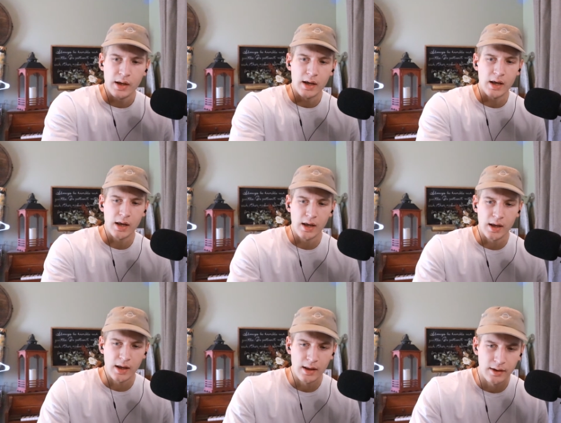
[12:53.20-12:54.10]

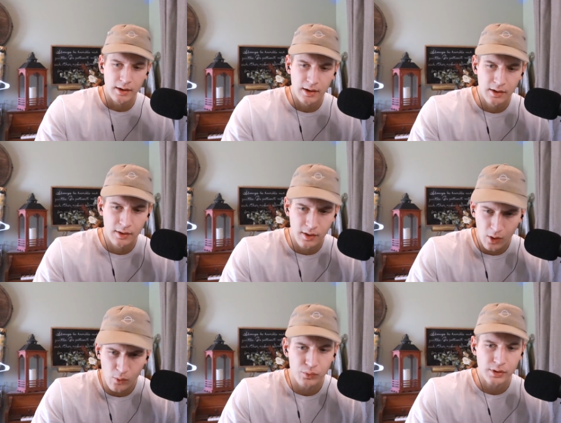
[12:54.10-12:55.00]
And
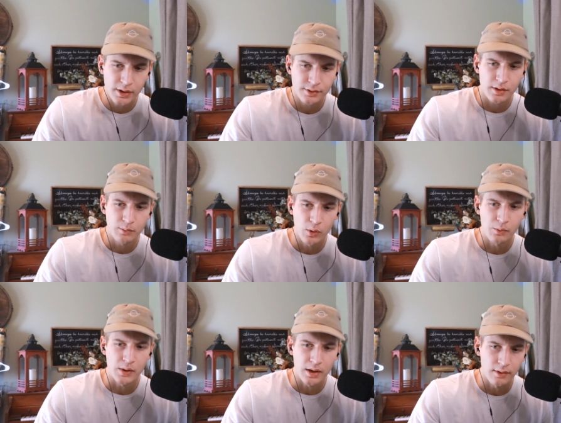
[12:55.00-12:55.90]
hopefully at some point
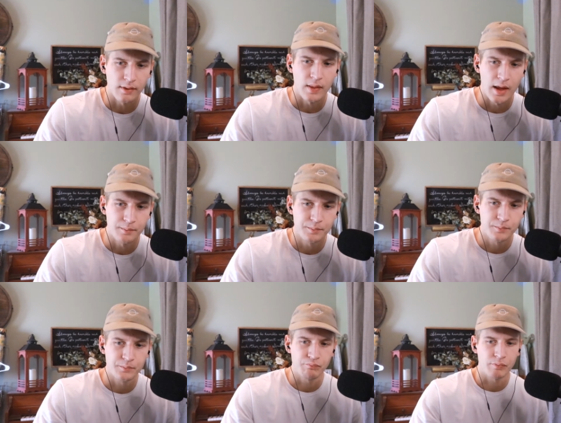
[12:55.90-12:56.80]
we get to that.
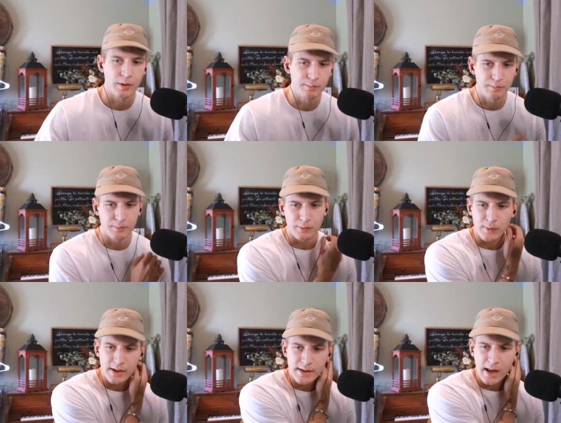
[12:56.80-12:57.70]
But
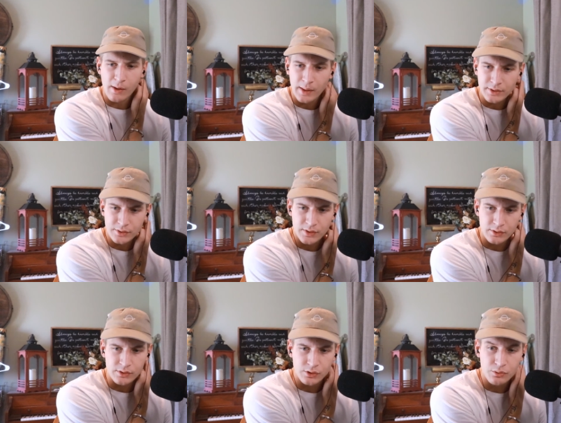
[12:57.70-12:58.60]
right now, that just
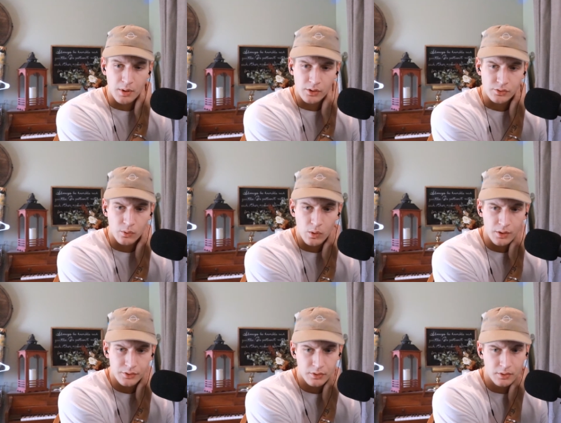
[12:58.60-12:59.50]
doesn't do much for
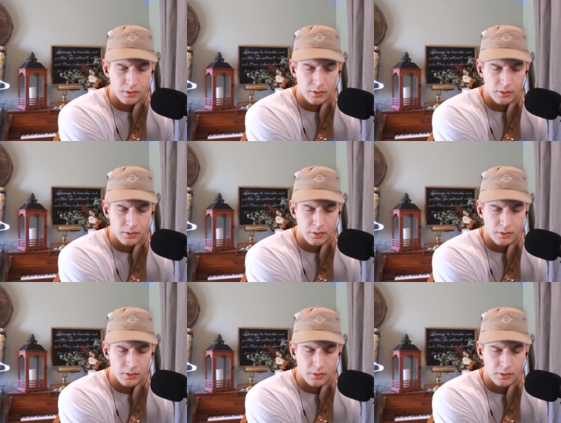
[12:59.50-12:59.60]
us.